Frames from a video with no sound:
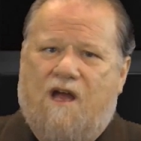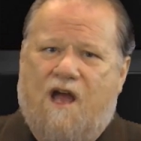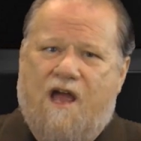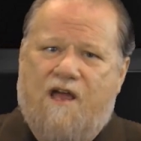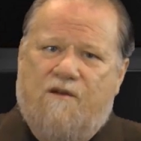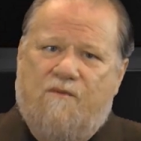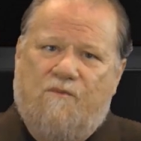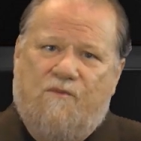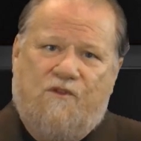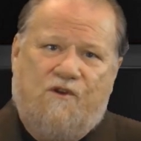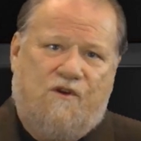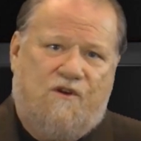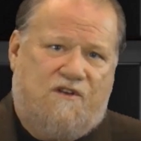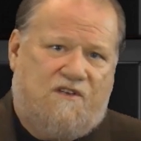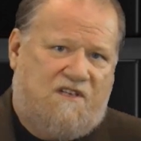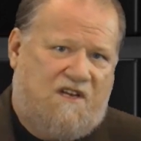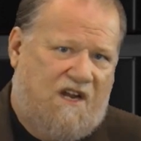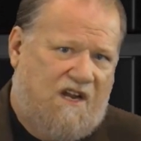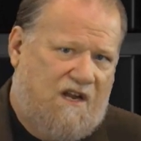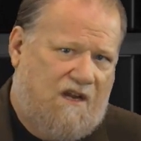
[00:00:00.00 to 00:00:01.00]
Item
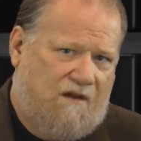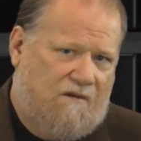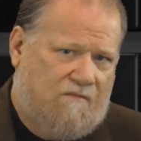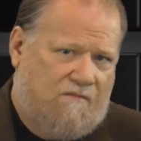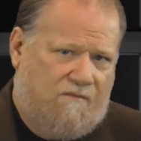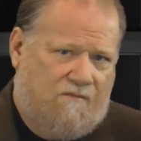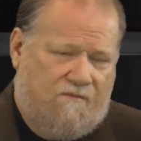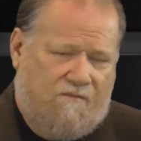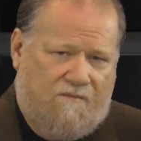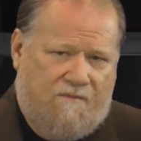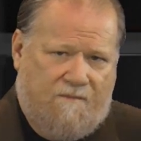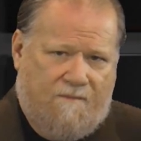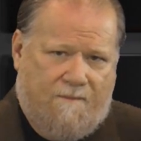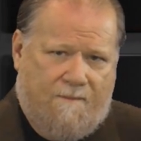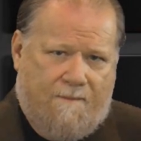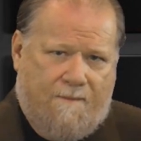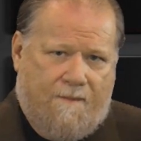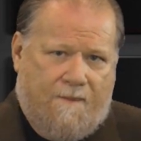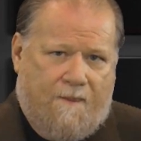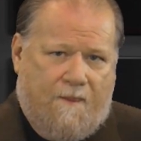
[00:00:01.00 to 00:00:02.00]
13.
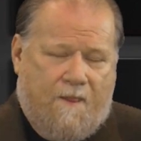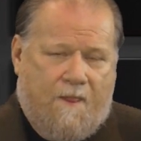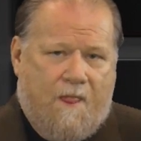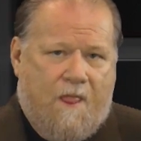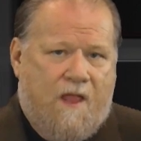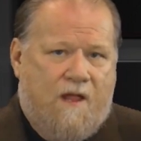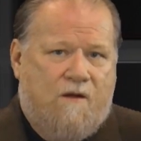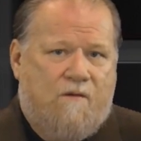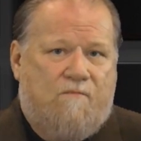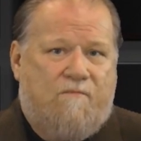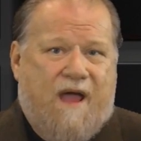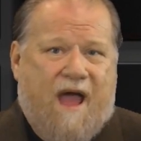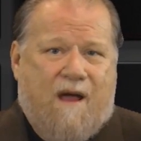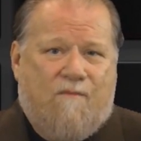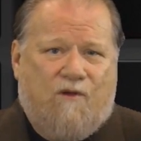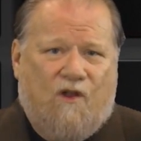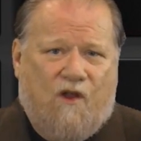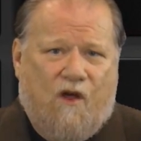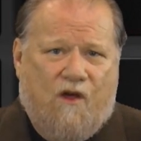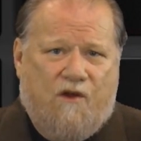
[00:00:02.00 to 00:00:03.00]

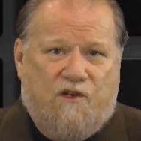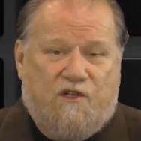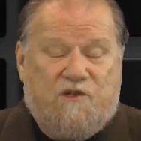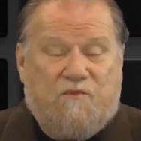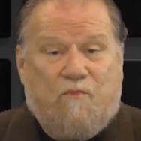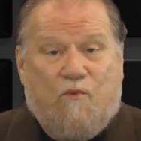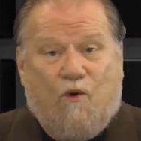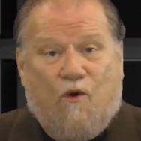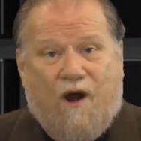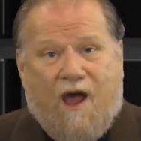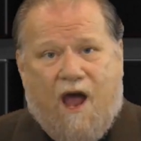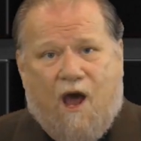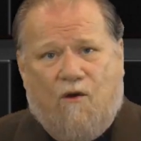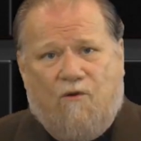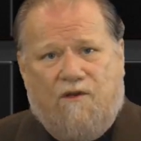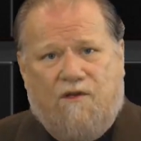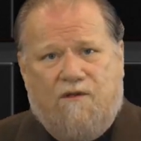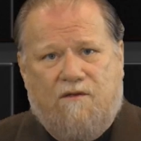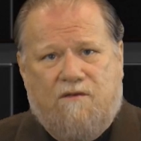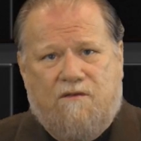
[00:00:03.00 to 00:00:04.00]
Babylon is
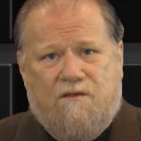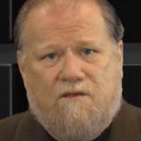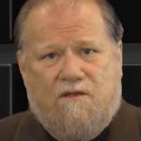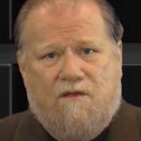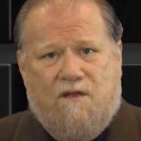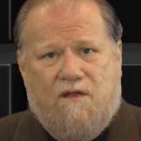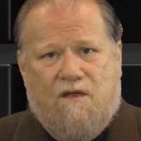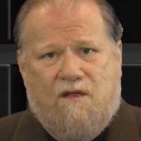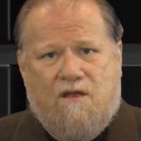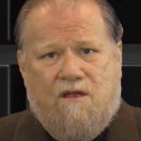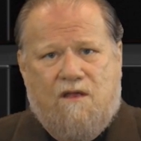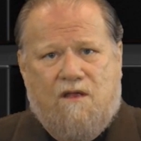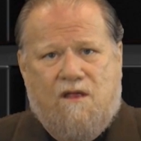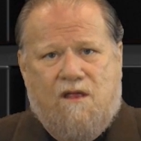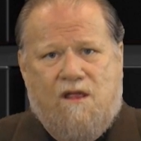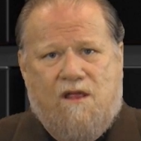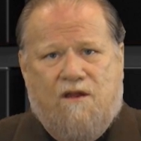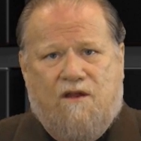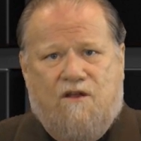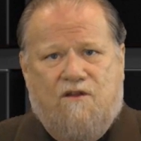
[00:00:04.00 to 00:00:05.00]
proud.
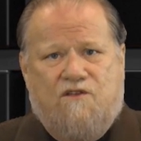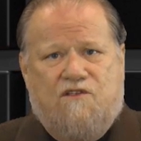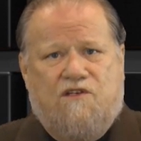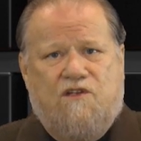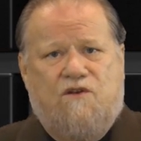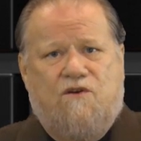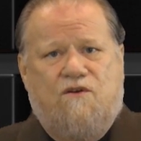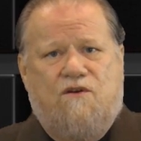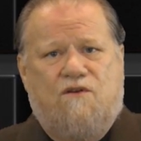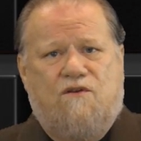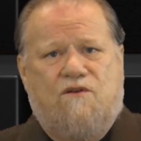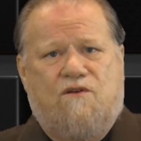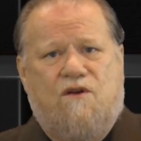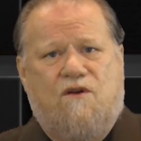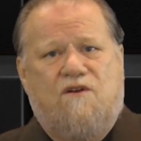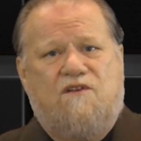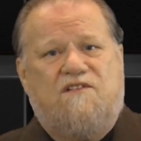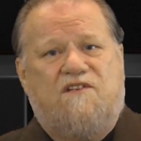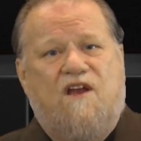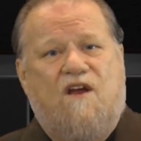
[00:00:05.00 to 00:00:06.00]
Considers
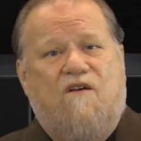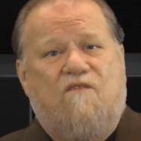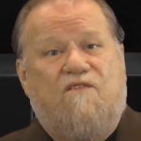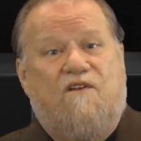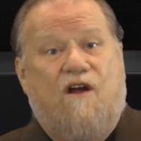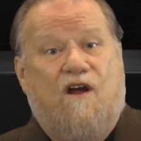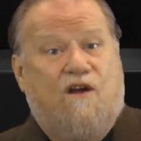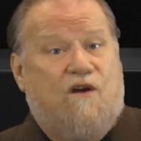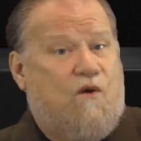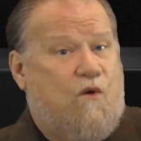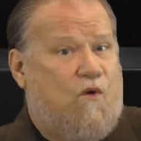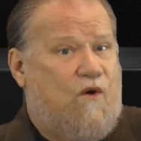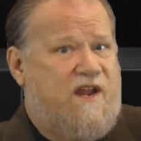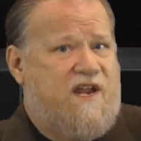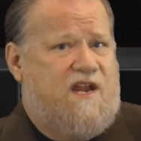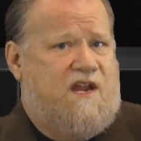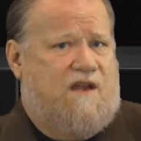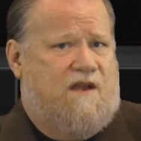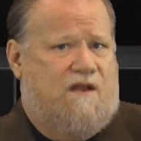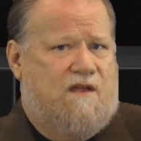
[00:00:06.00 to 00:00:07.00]
herself a
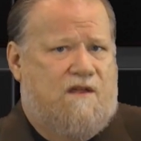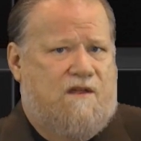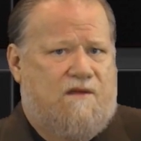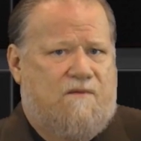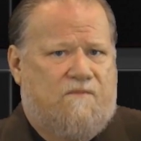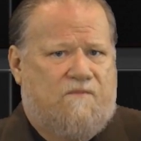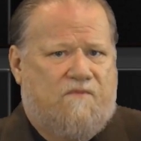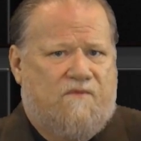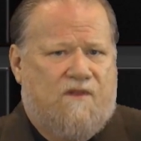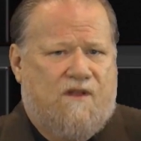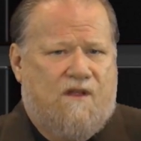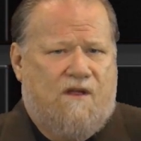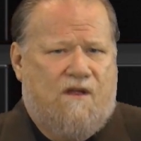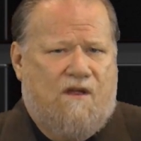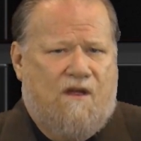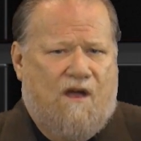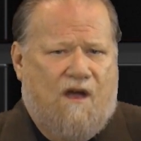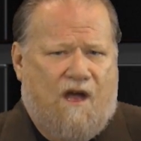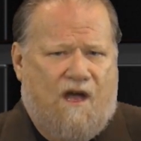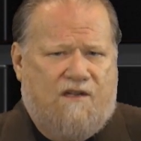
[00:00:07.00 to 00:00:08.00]
queen.
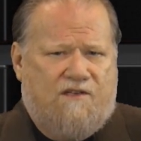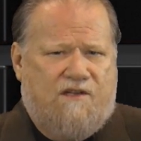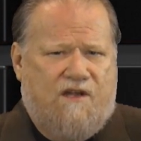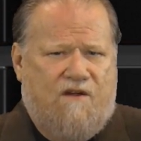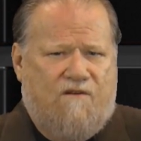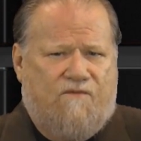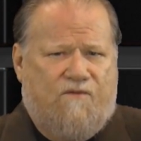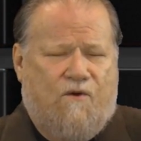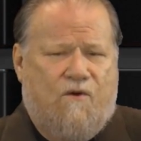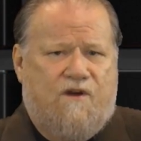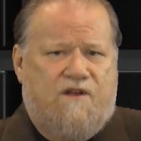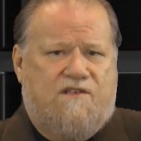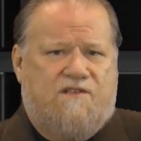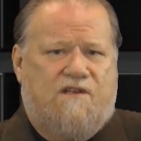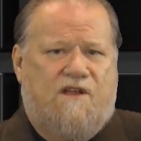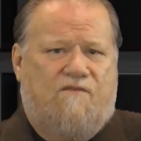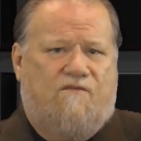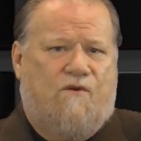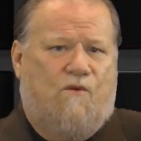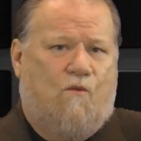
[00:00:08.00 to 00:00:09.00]
Isaiah
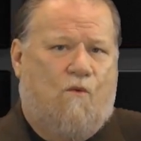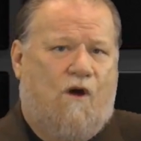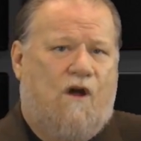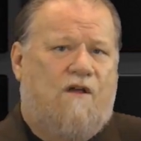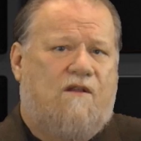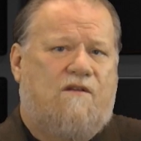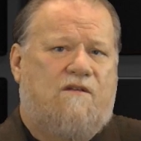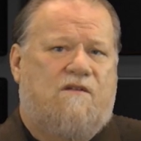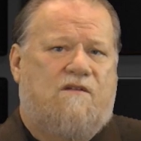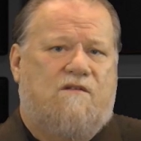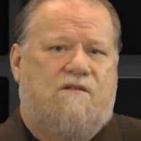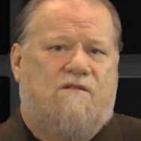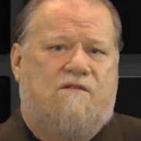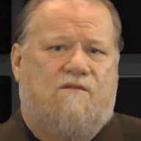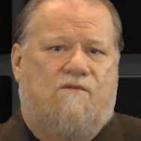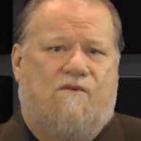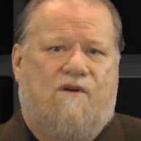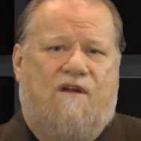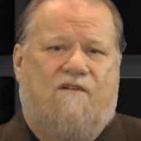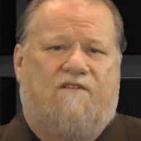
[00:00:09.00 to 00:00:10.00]
47:1,
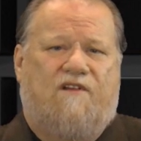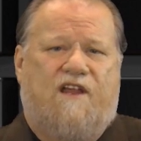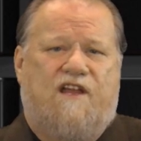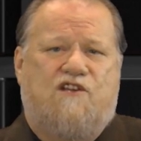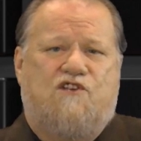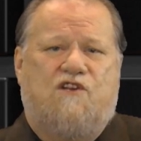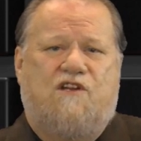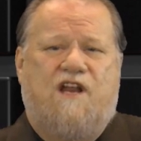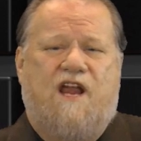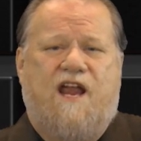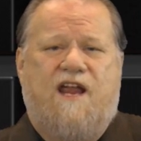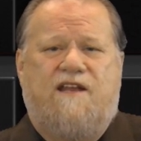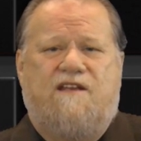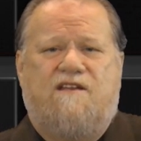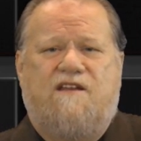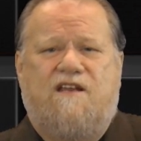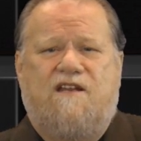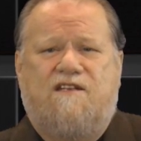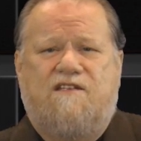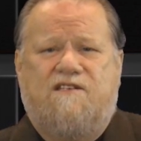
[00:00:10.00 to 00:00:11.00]
Revelation
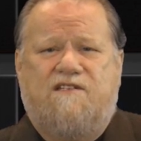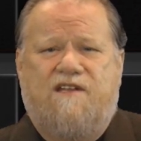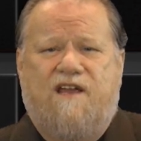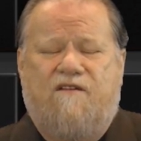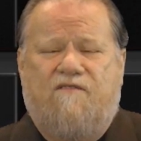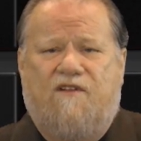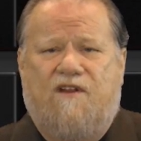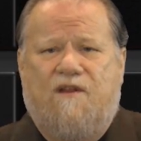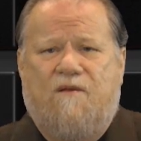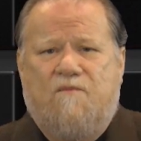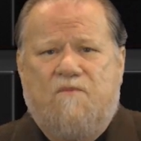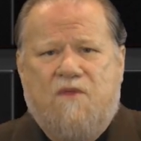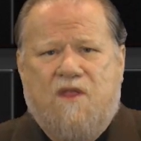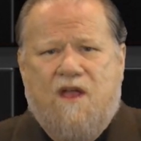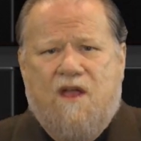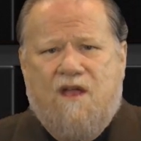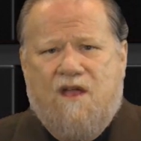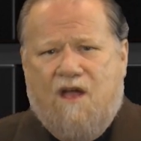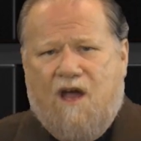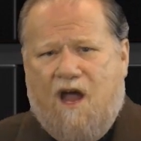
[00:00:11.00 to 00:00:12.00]
18:7.
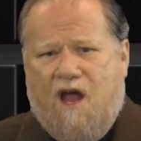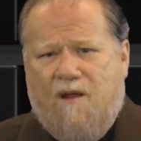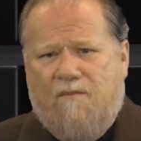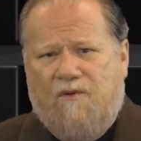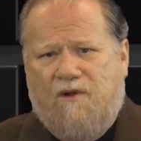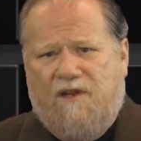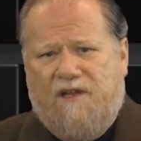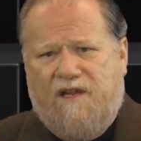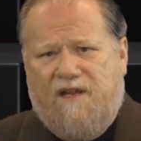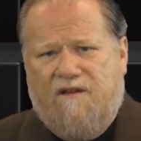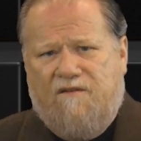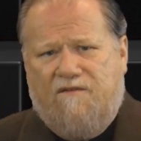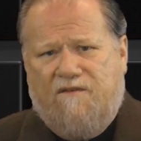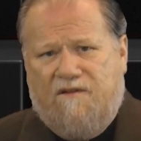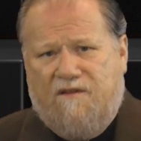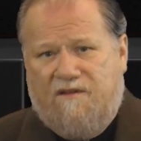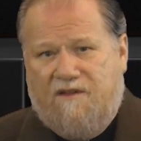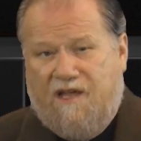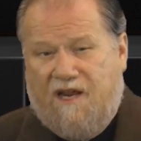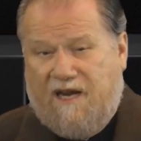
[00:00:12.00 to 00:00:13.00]
I believe
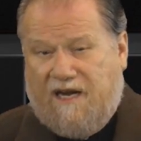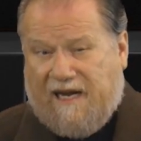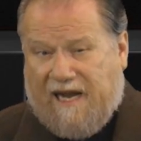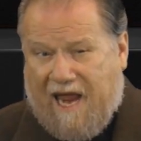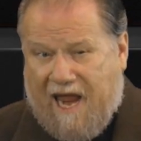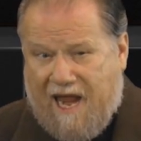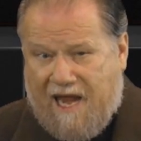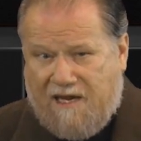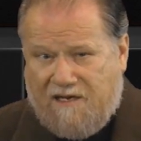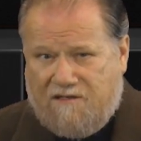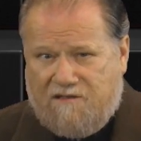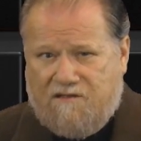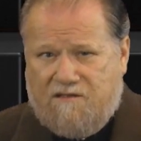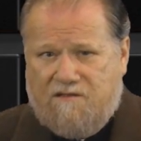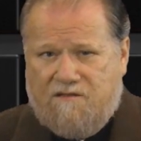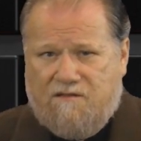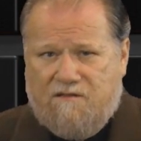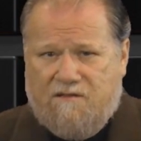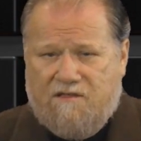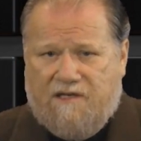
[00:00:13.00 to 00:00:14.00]
that a
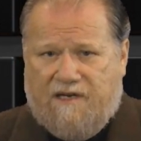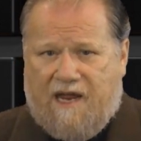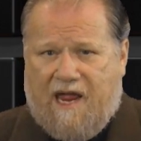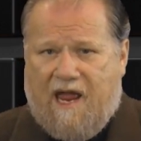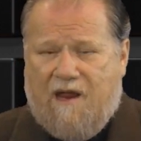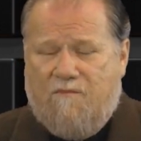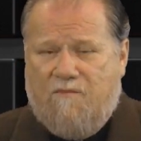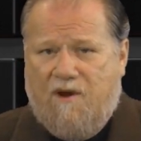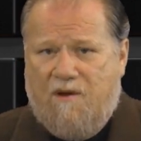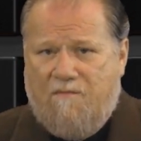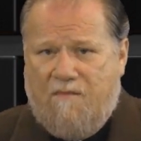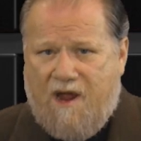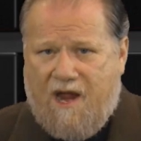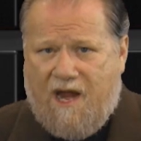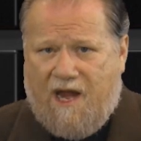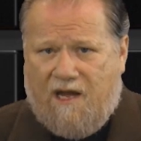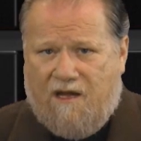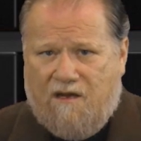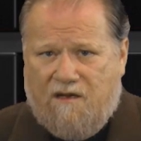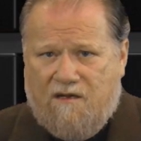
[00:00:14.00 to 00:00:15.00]
case can be
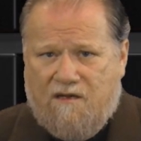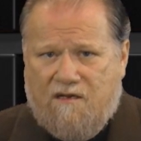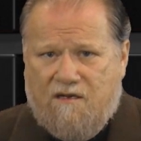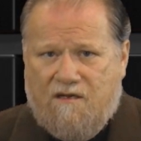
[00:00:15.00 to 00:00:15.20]
made